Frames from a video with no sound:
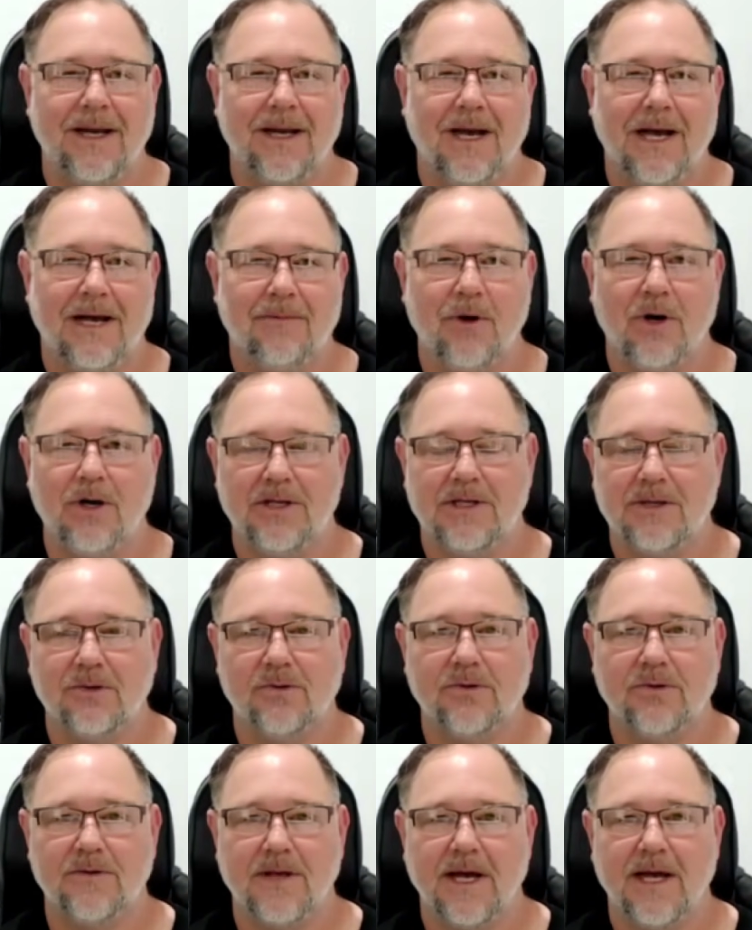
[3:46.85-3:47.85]
I did
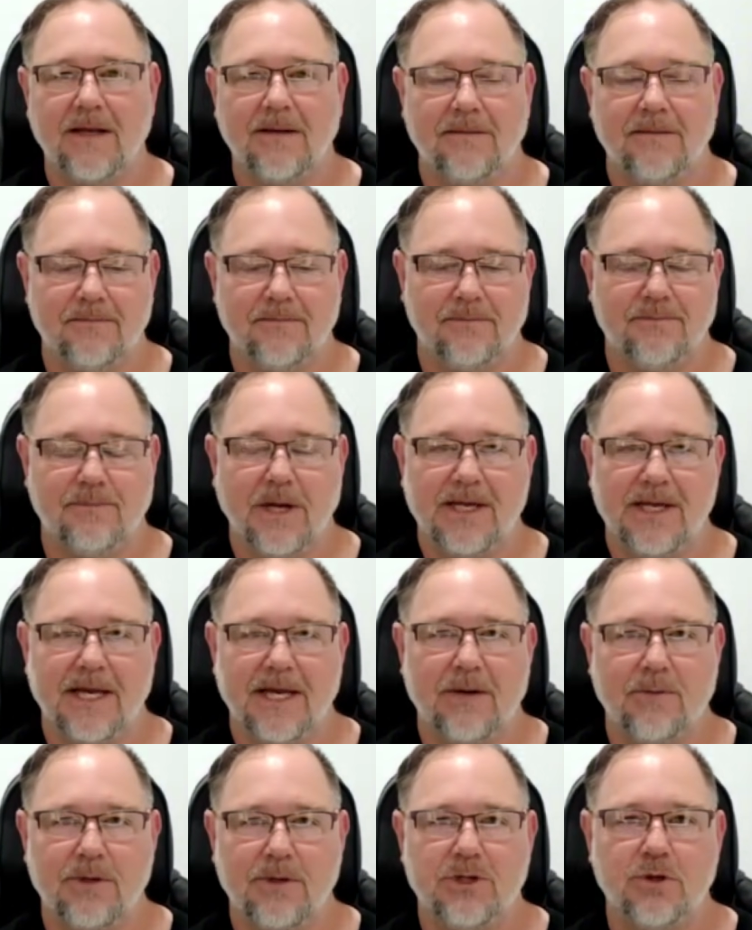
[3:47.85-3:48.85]
all that. But
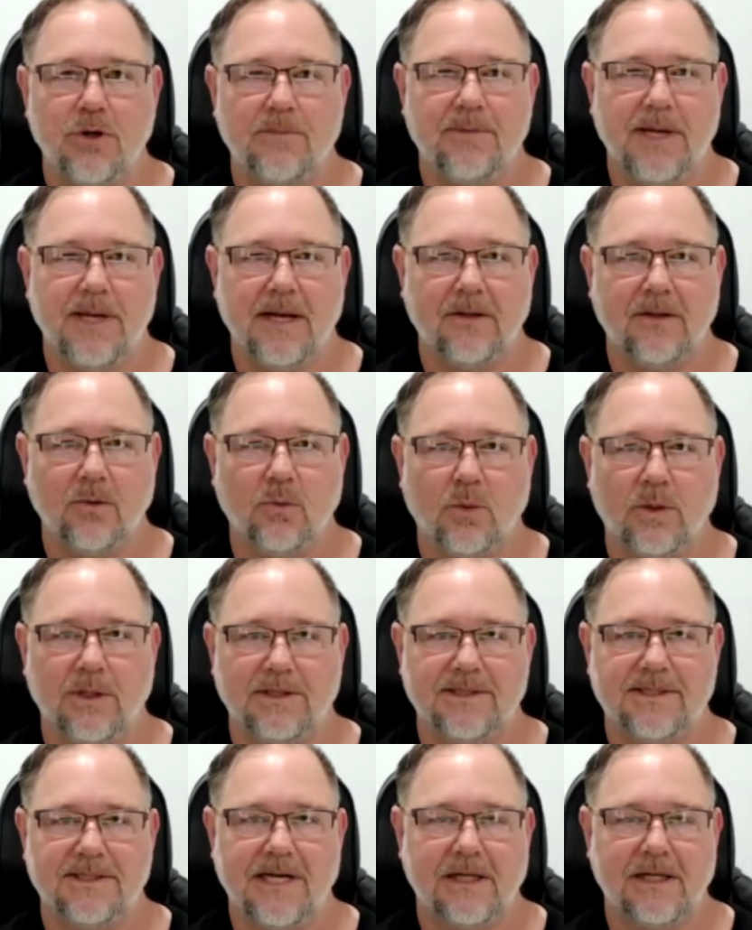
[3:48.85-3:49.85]
yeah, we dropped down to
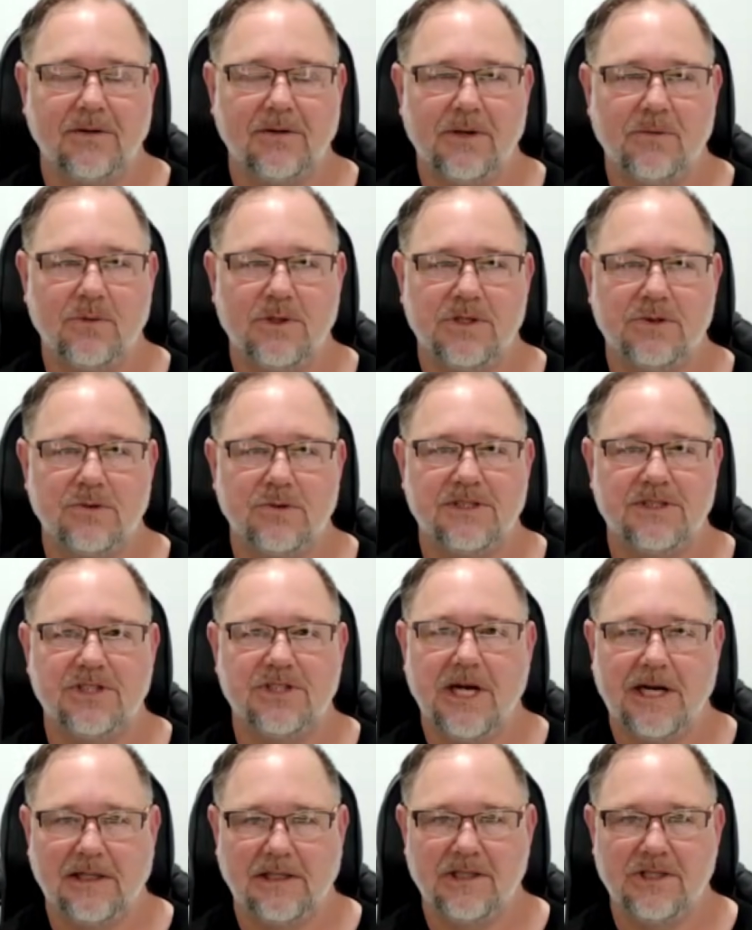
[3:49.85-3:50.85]
one salary, which was
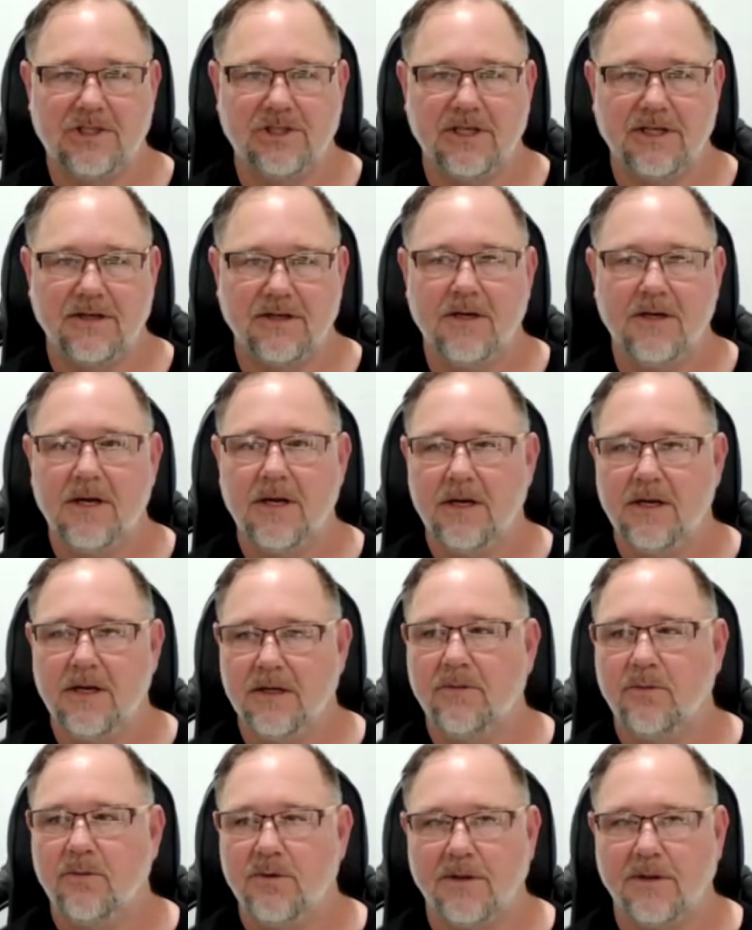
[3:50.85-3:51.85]
challenging
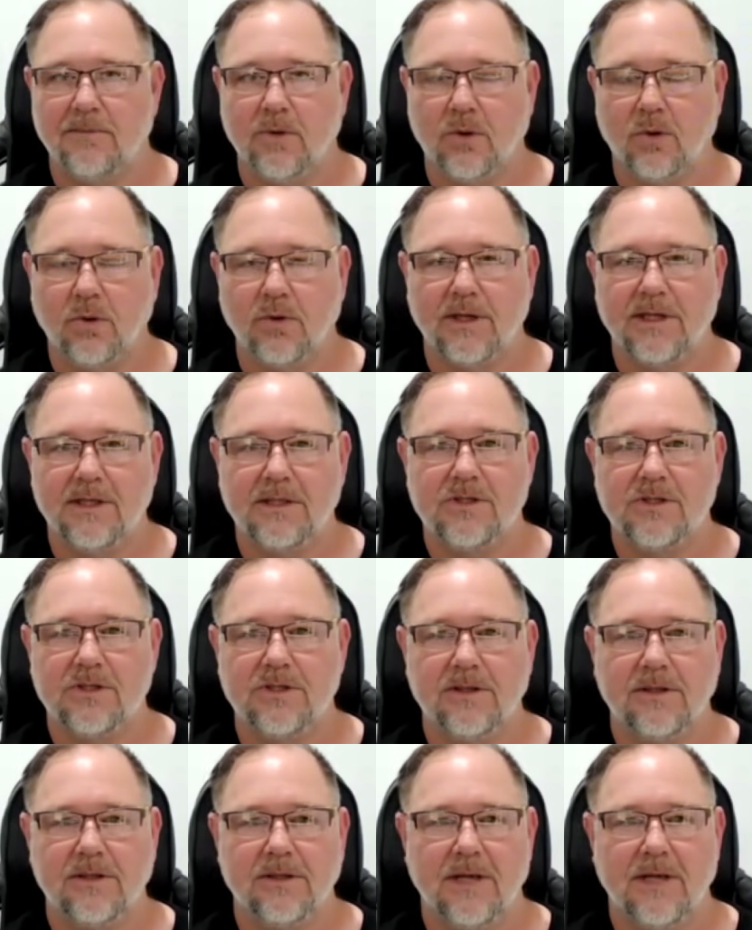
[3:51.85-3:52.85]
with a
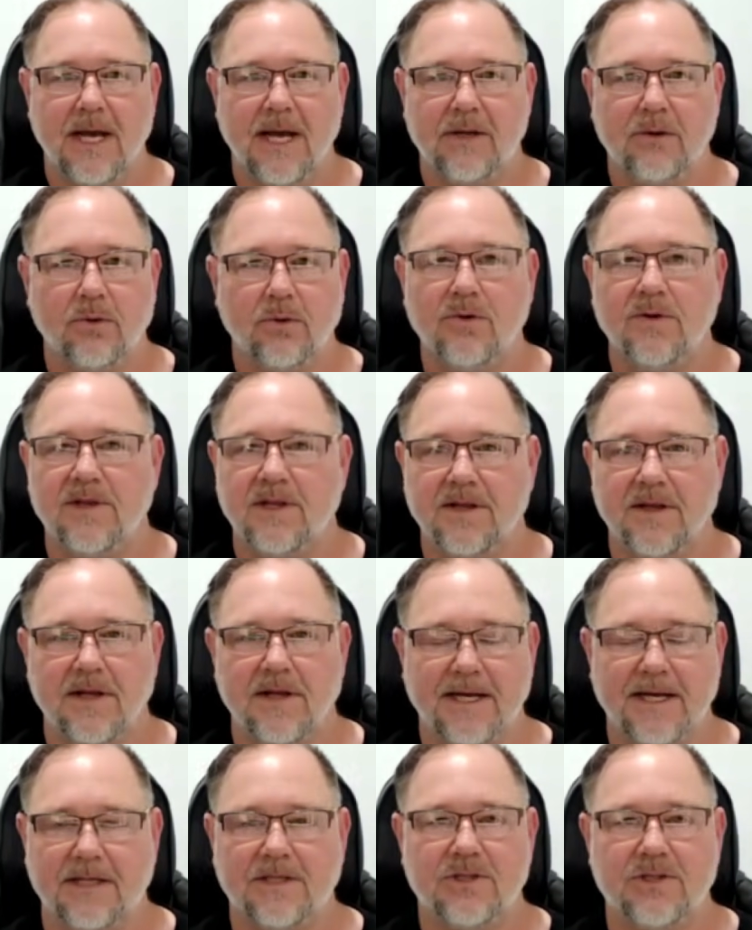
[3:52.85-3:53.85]
mortgage and all
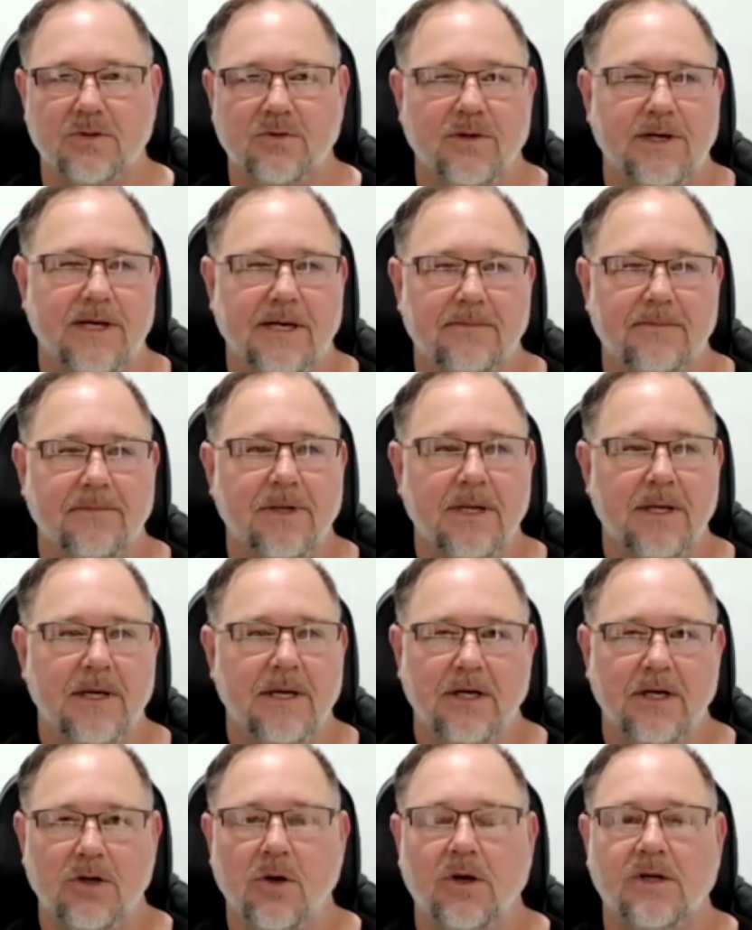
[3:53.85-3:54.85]
the extreme
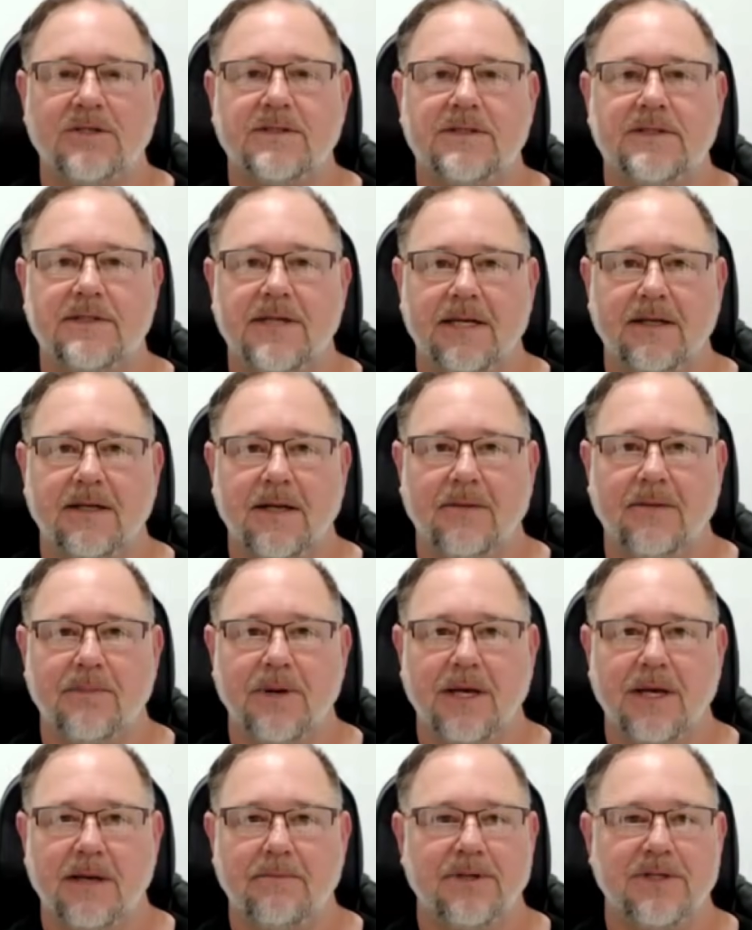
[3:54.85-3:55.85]
costs that are
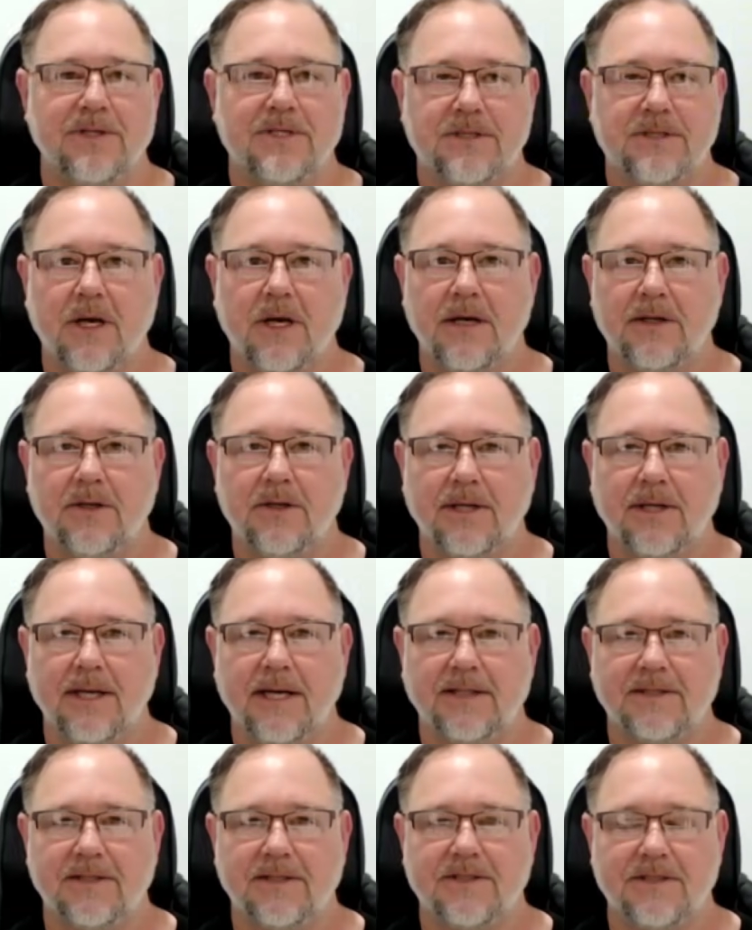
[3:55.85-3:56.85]
being bestowed on
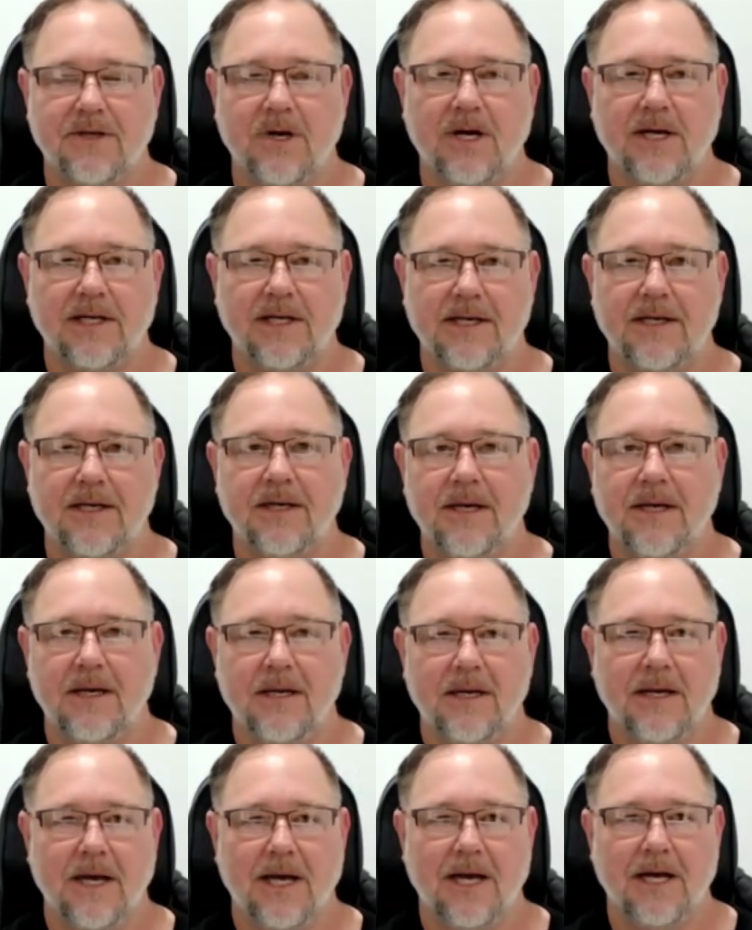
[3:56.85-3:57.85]
our society.
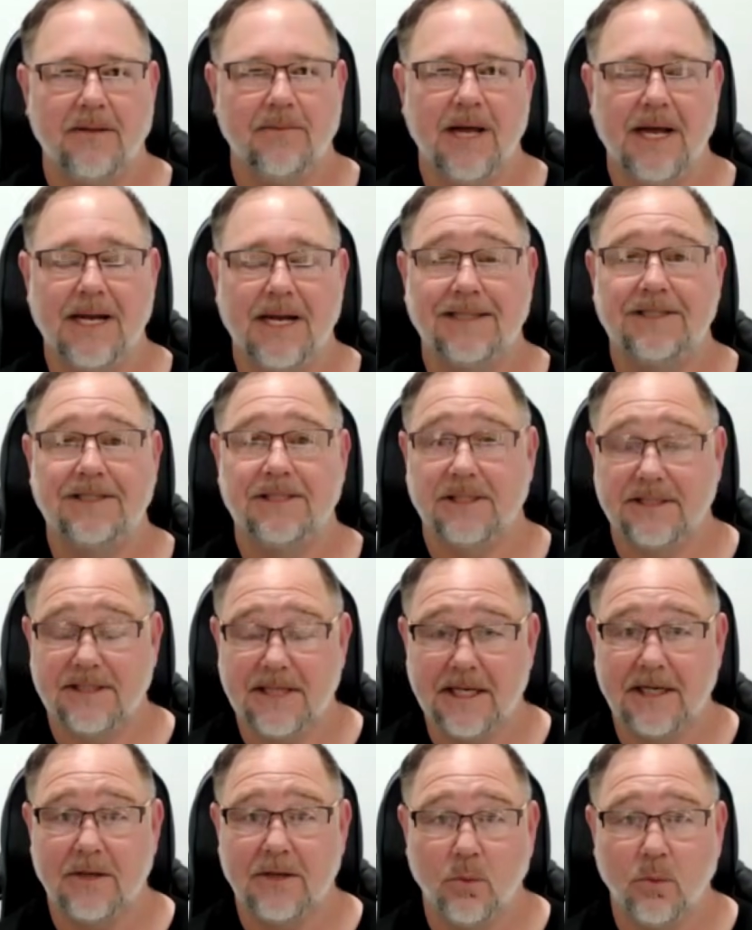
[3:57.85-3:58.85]
And it's
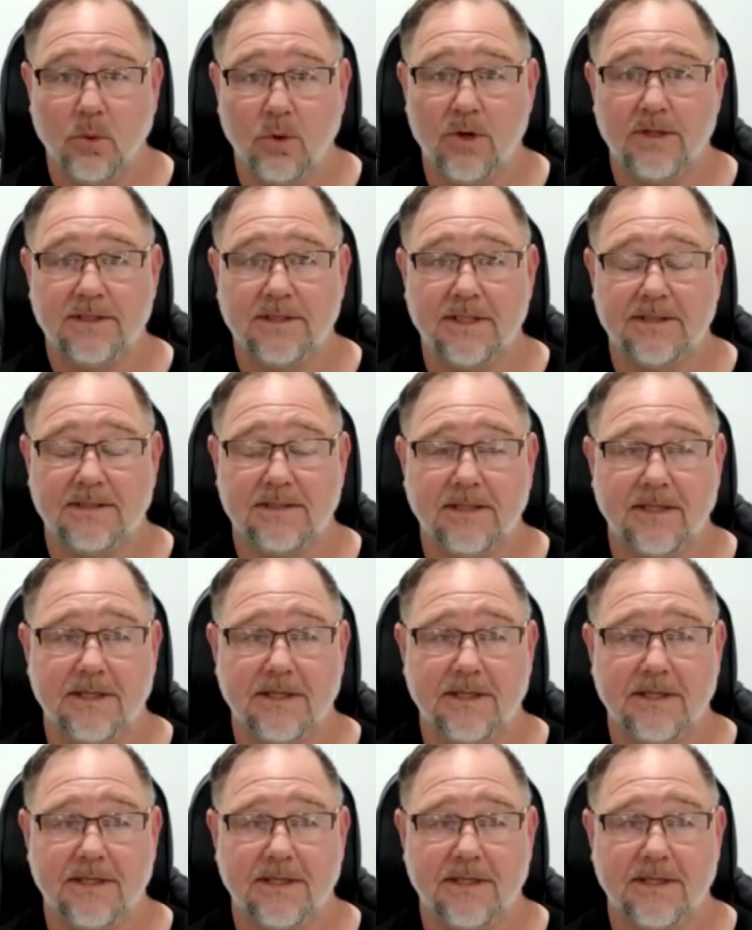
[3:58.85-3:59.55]
just getting worse, it